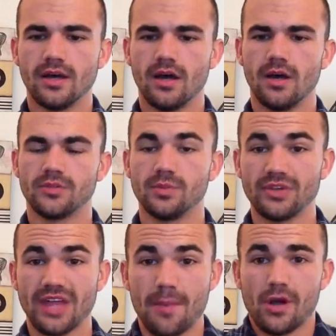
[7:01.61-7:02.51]
um, to
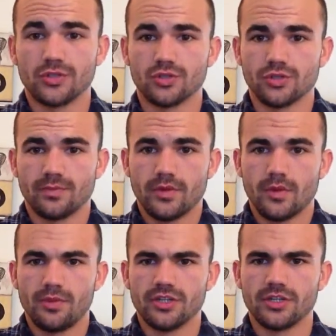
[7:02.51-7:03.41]
build that muscle,
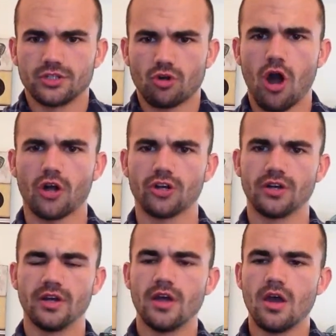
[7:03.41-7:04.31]
build it
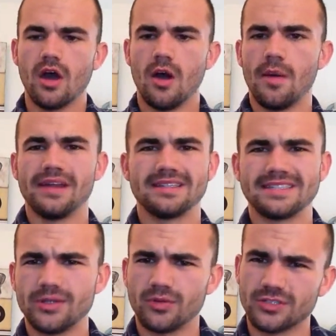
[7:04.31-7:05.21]
stronger, uh, and to
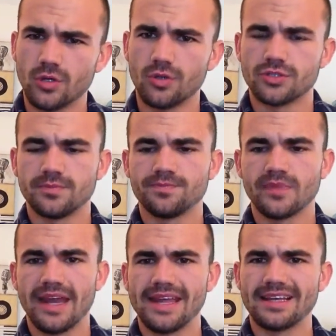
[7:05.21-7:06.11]
see results.
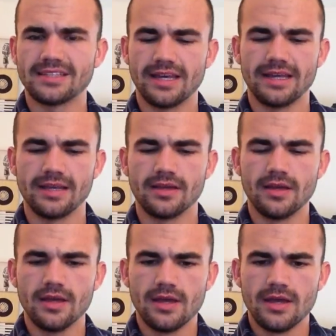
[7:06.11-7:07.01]
And he, and he,
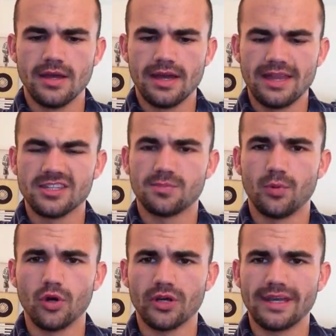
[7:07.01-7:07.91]
in this
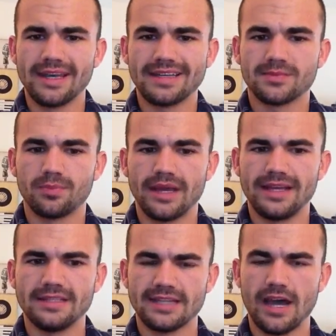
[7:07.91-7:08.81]
book, he
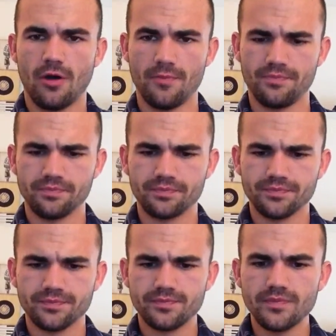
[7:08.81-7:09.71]
explains how
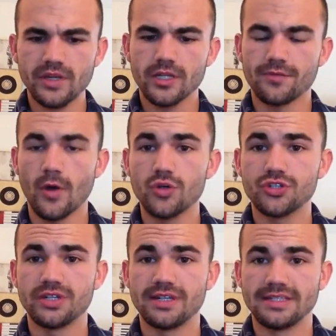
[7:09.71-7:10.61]

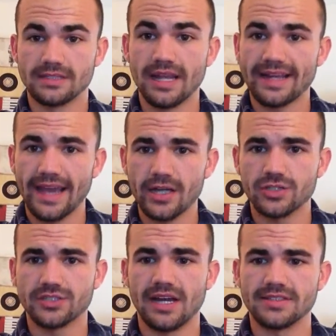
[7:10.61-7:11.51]
devotion is like
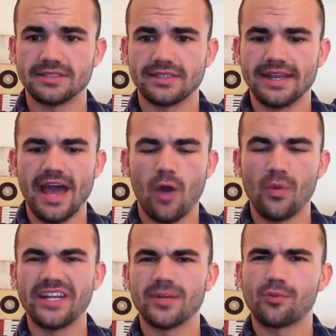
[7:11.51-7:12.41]
exercising and how
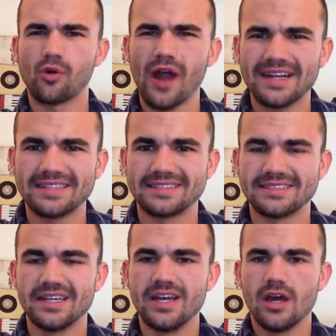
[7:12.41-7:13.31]
we need to
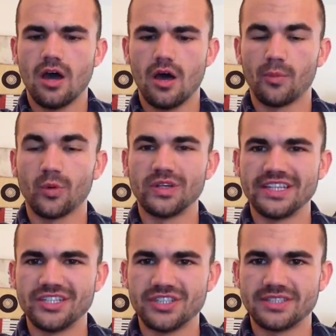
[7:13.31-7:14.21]
practice um,
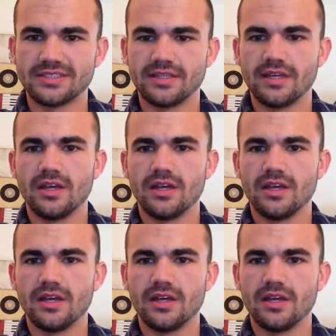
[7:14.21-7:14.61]
religious